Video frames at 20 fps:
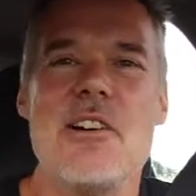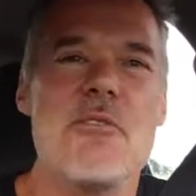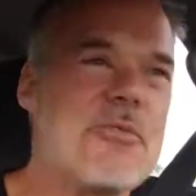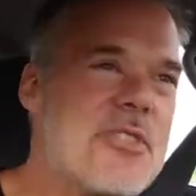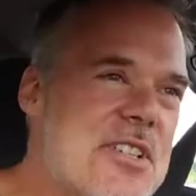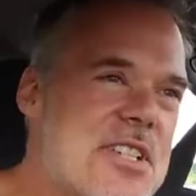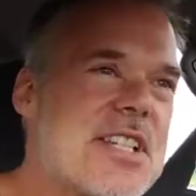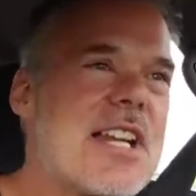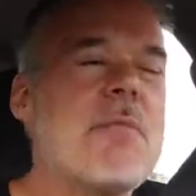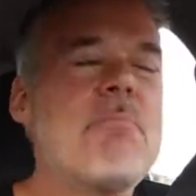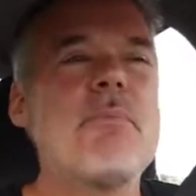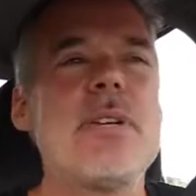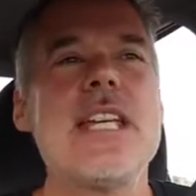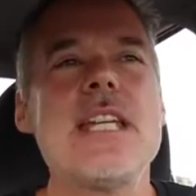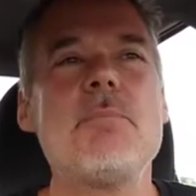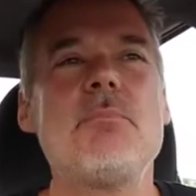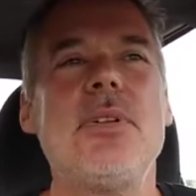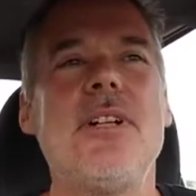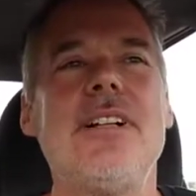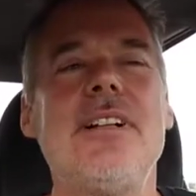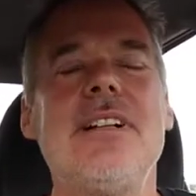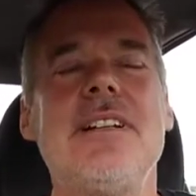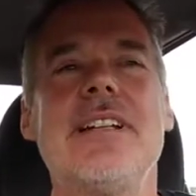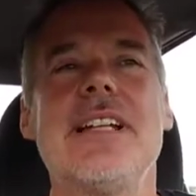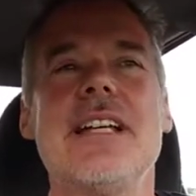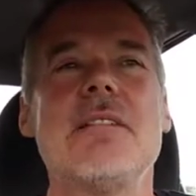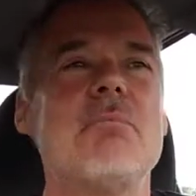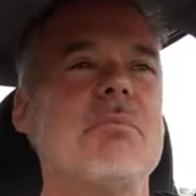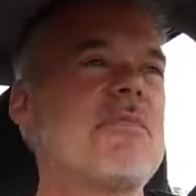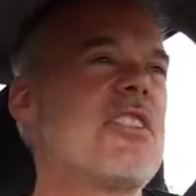For some people,
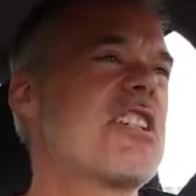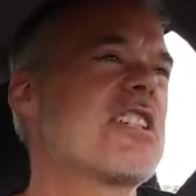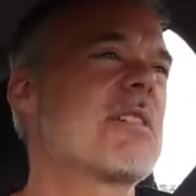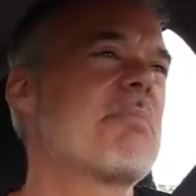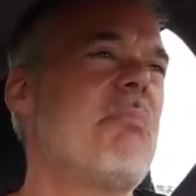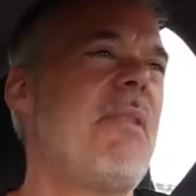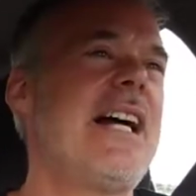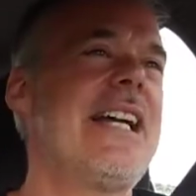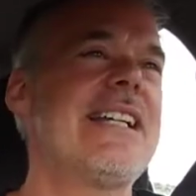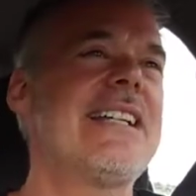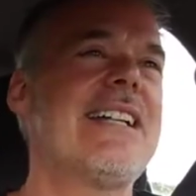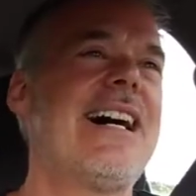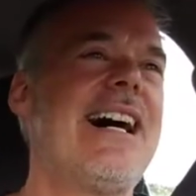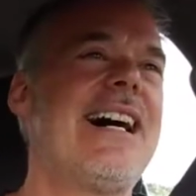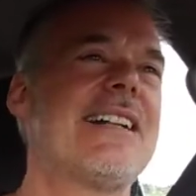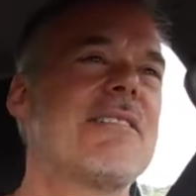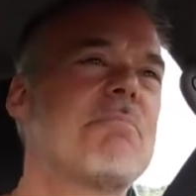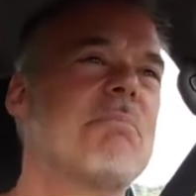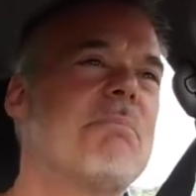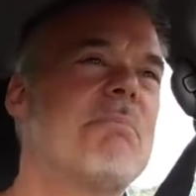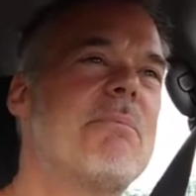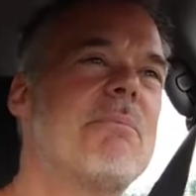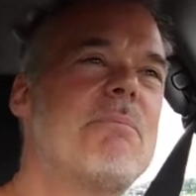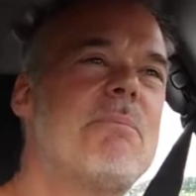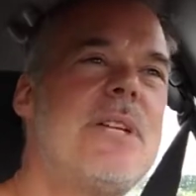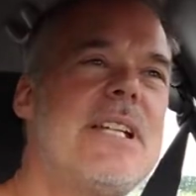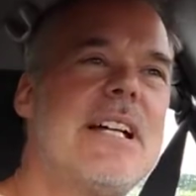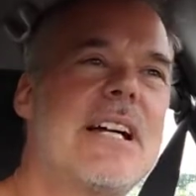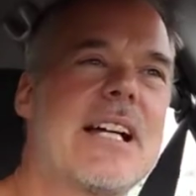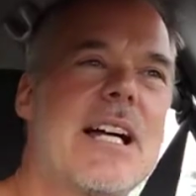it just might not
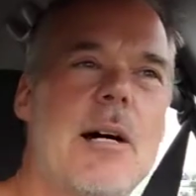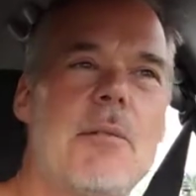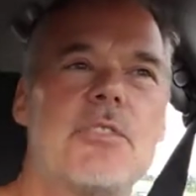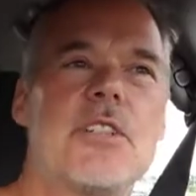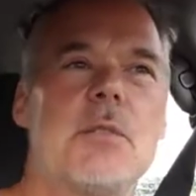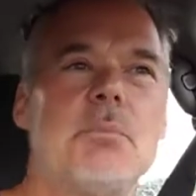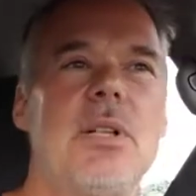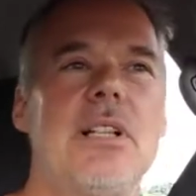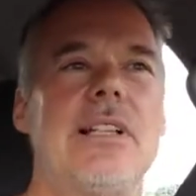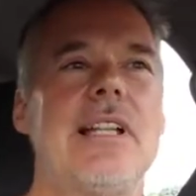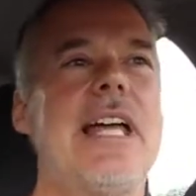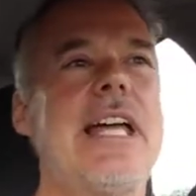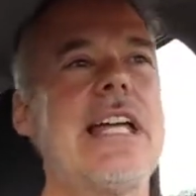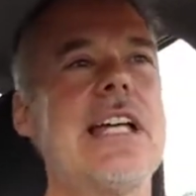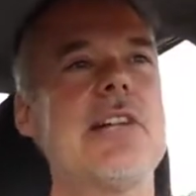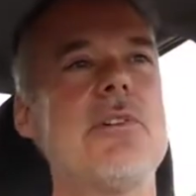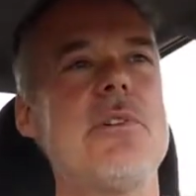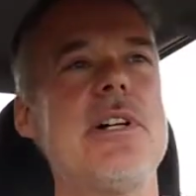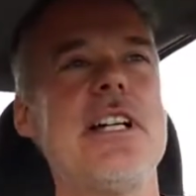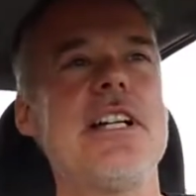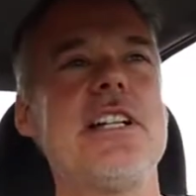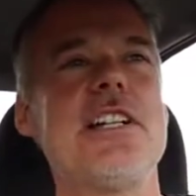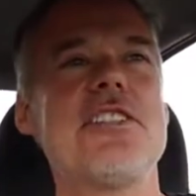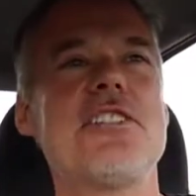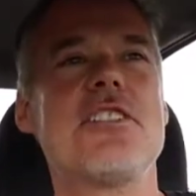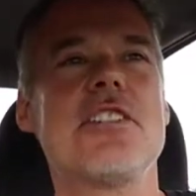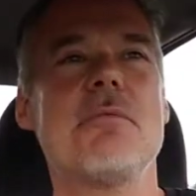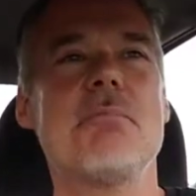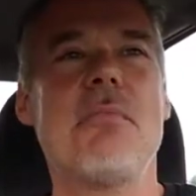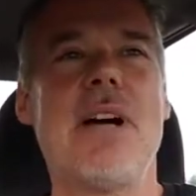be a comfortable
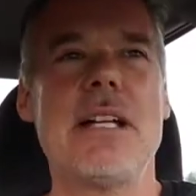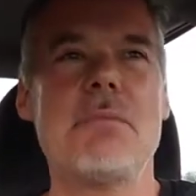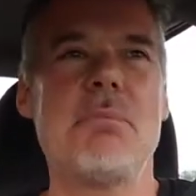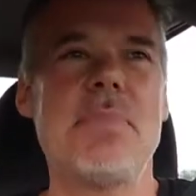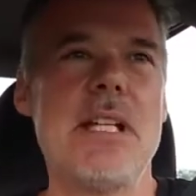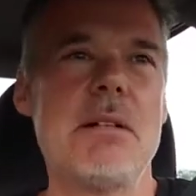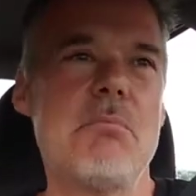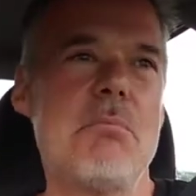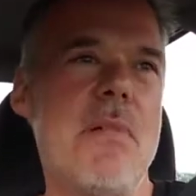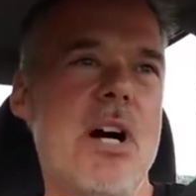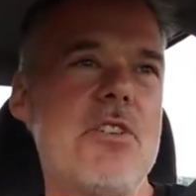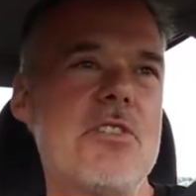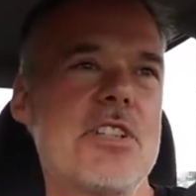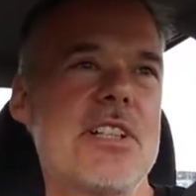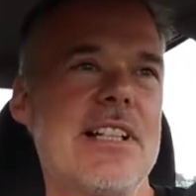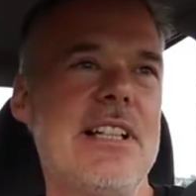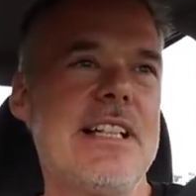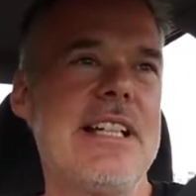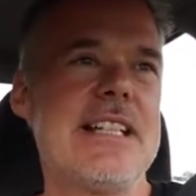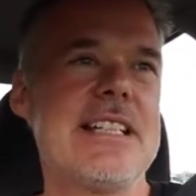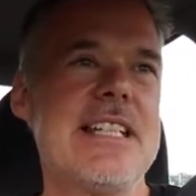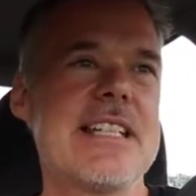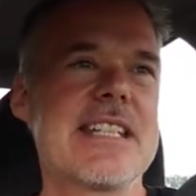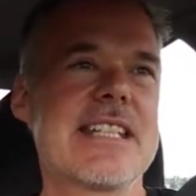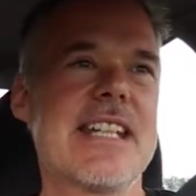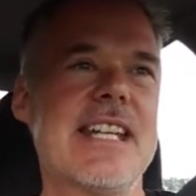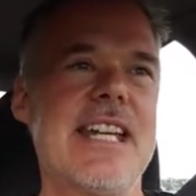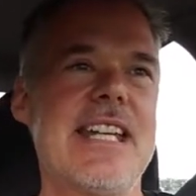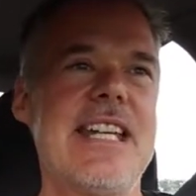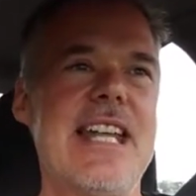language, it might be emotionally
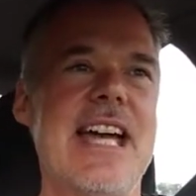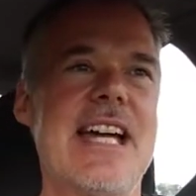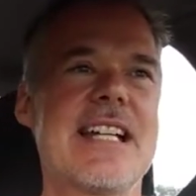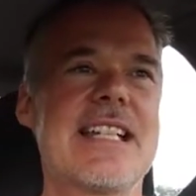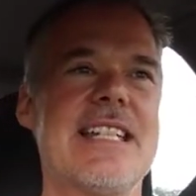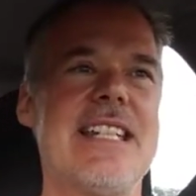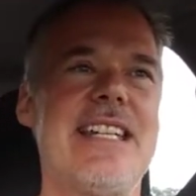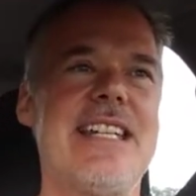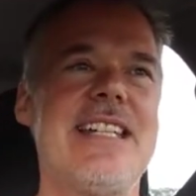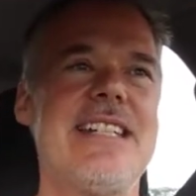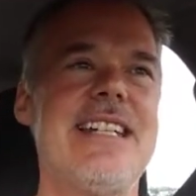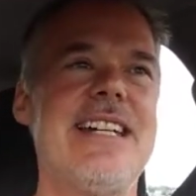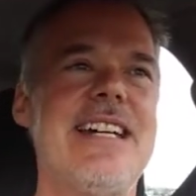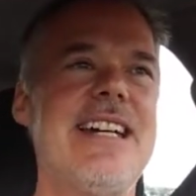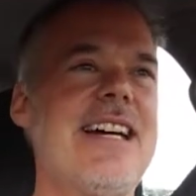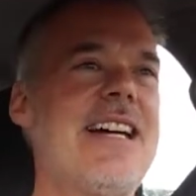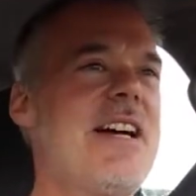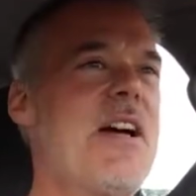disconnected,